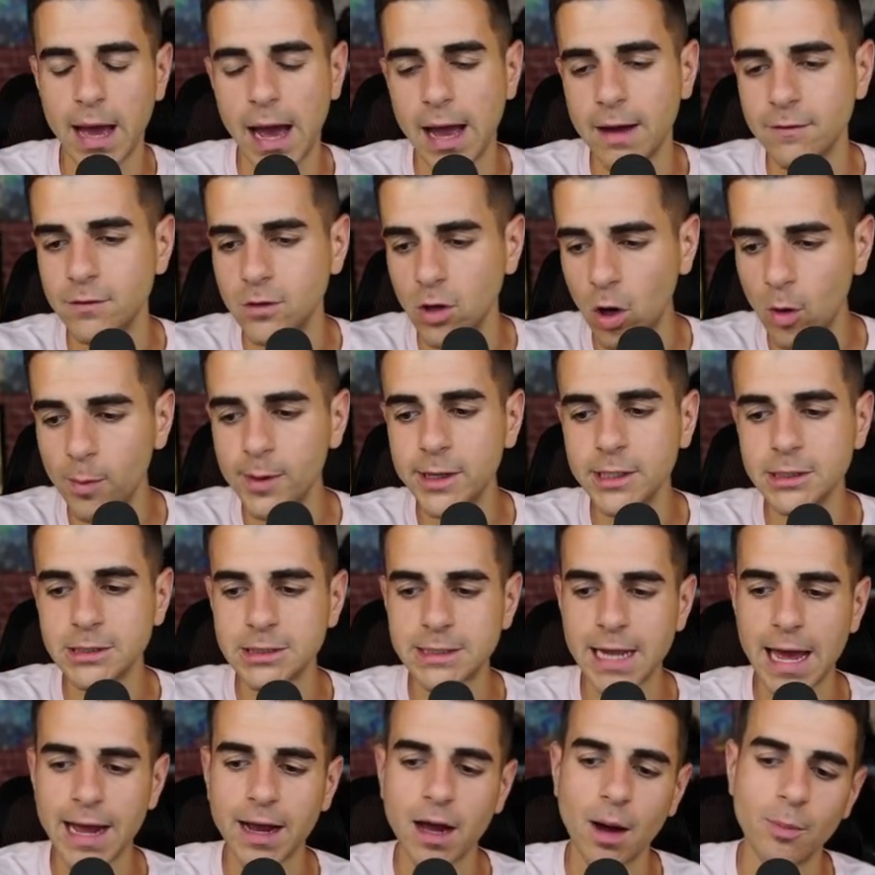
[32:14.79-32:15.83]
I have nobody to
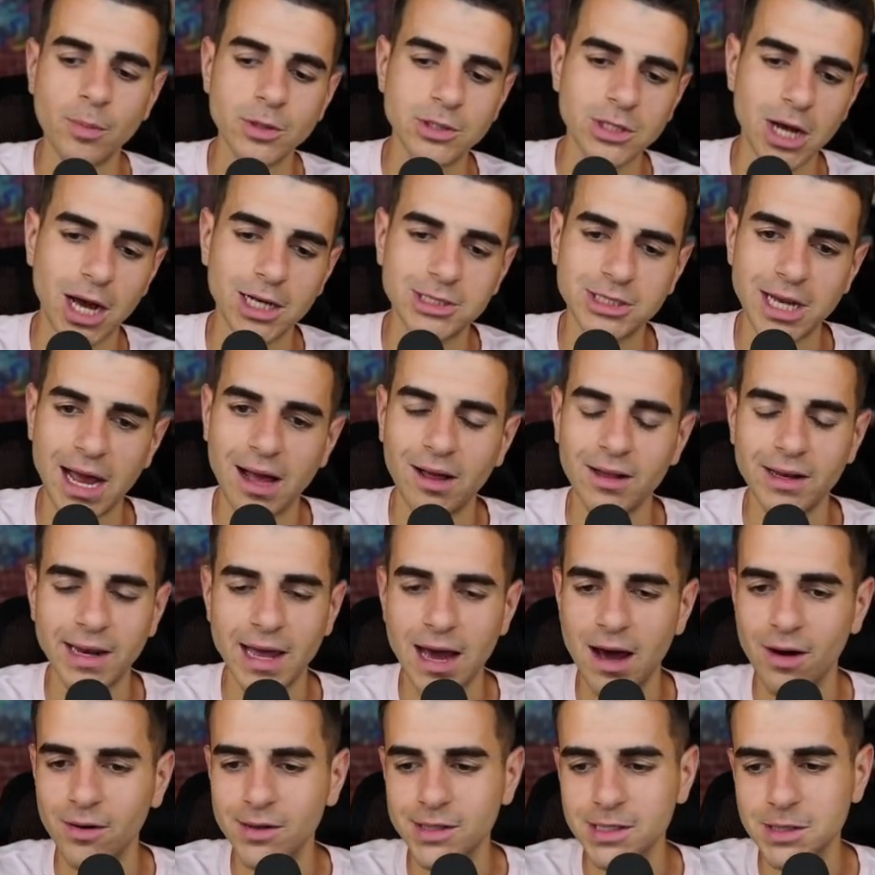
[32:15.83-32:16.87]
stack up with Josh Allen
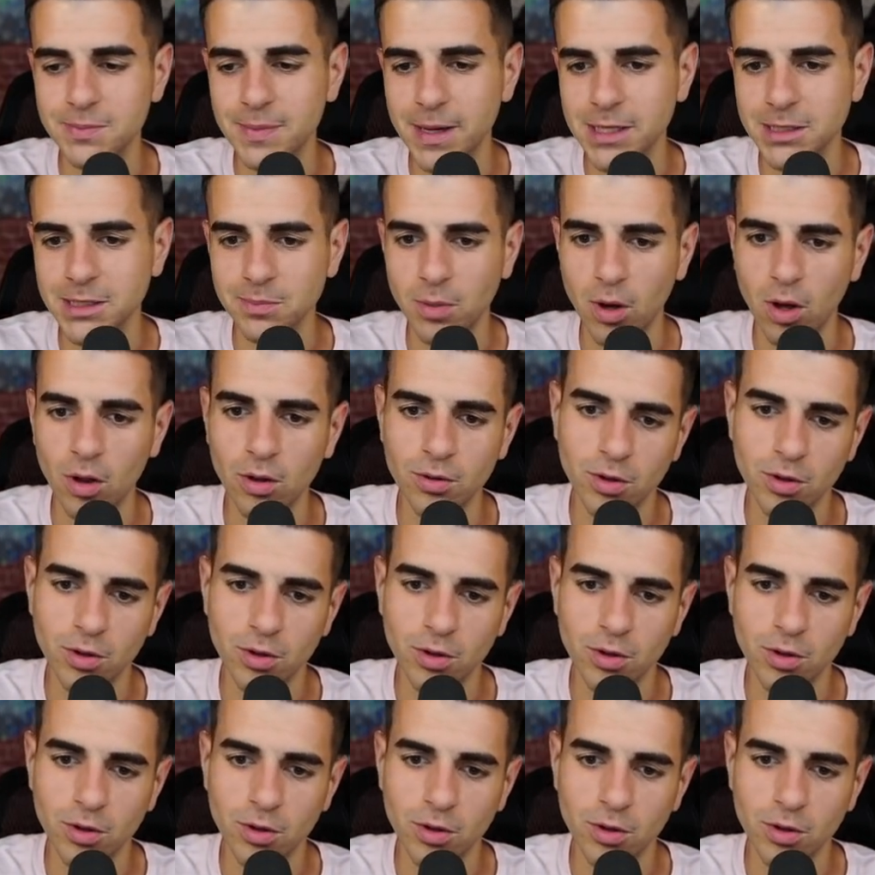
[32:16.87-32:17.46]
now in this best ball,